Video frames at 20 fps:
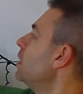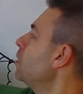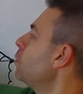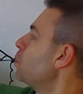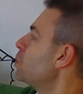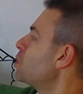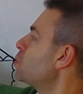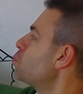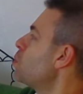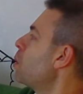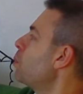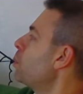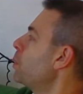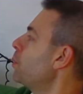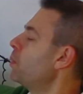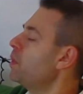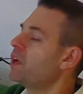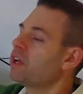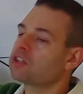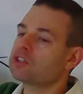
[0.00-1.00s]
which is what we
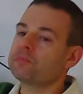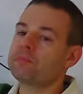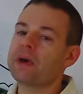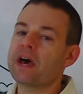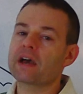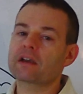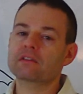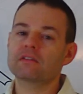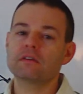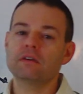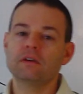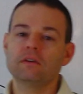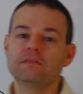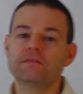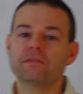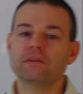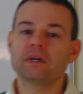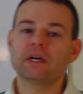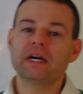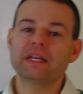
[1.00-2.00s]
would expect
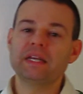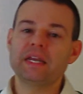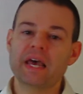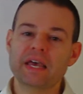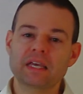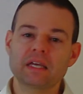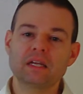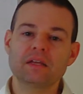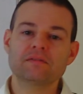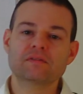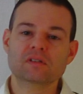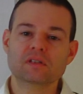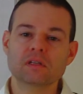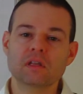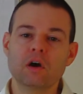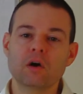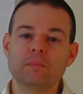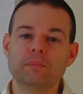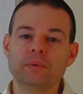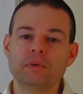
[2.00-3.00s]
for a negative
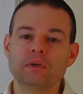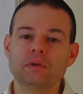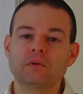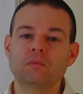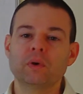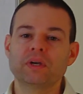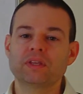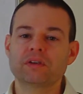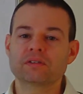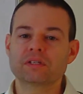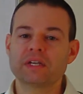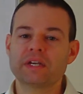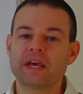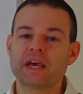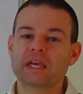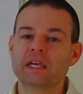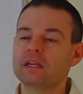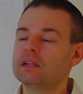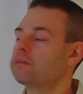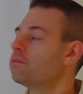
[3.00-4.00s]
slope when there's a
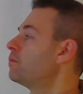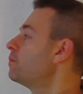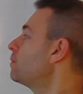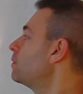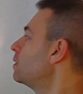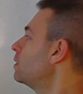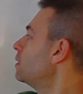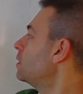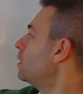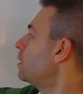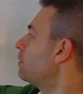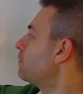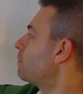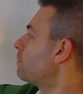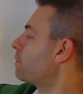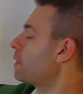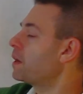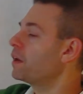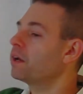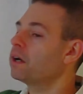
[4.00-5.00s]
negative in
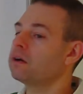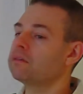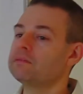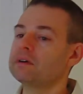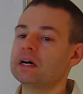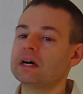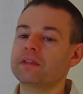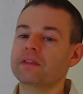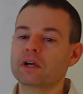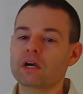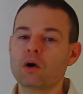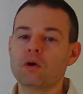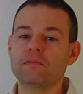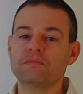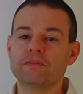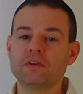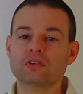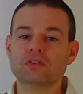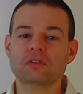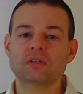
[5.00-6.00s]
front of the
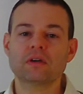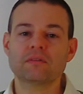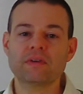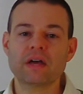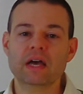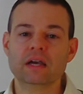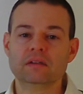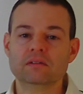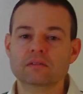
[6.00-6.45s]
coefficient of x.